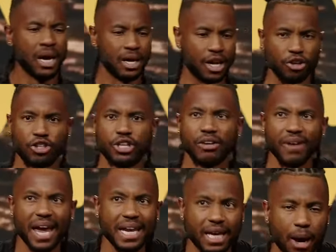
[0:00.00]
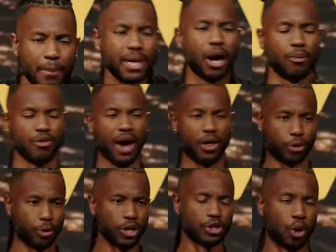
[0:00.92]
Another set of 8 coming up. We've got
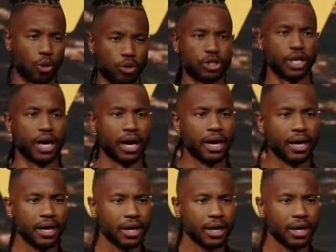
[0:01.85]
3 total today.